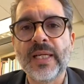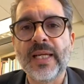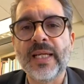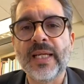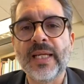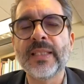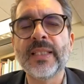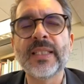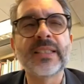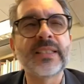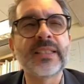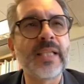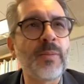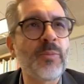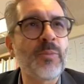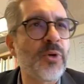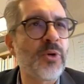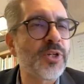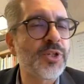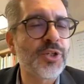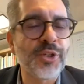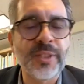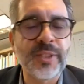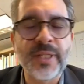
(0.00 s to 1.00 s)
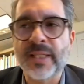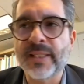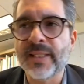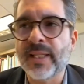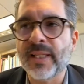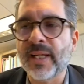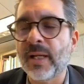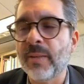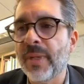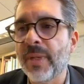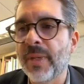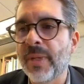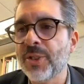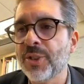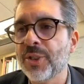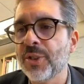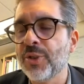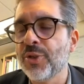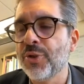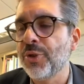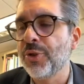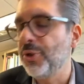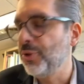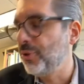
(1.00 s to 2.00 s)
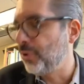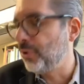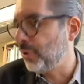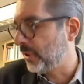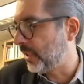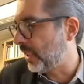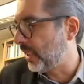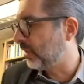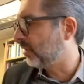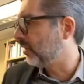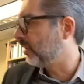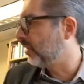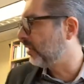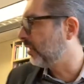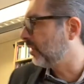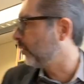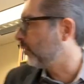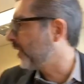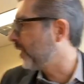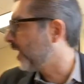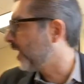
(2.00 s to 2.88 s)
And the same questionnaire that I mentioned to you that we